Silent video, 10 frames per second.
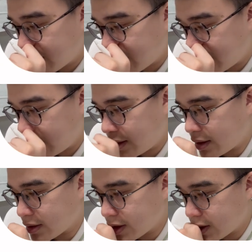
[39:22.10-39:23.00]

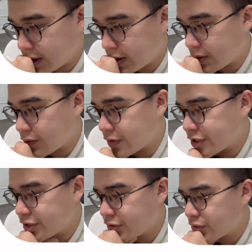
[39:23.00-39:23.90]
Okay, so
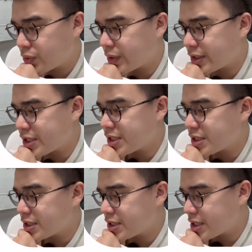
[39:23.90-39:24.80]
question
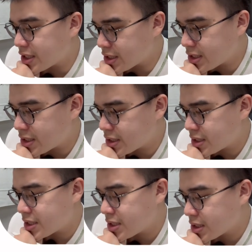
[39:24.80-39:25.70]

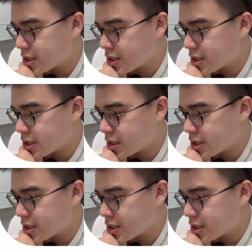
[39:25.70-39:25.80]
26.